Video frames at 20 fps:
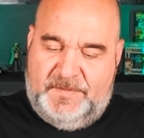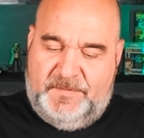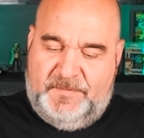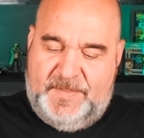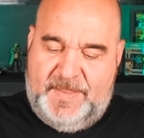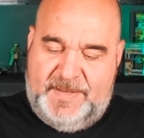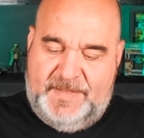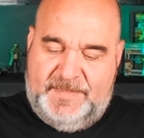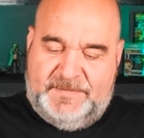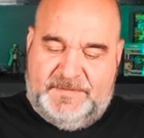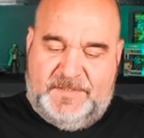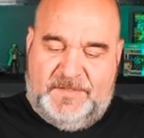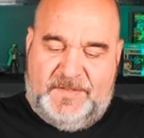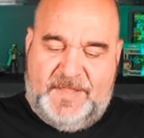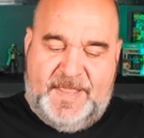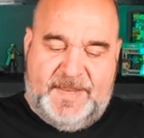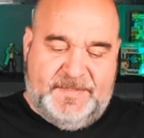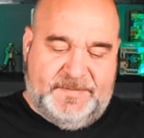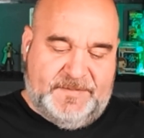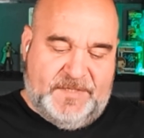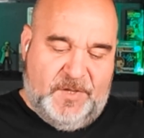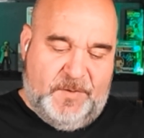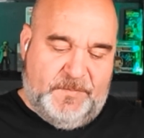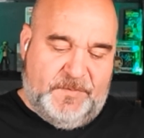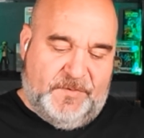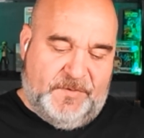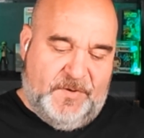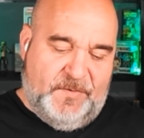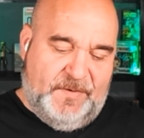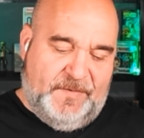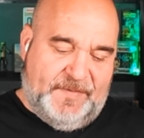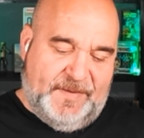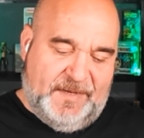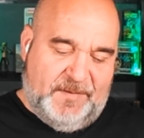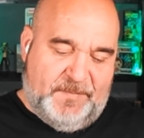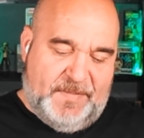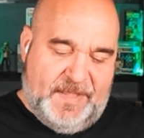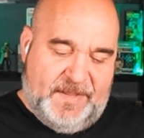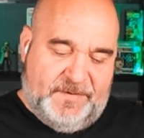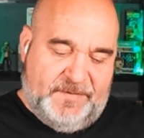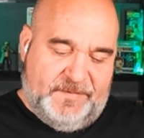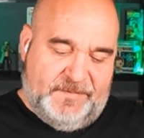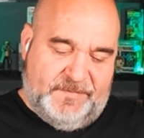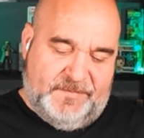that is Kaleidoscope. Don't know anything about it.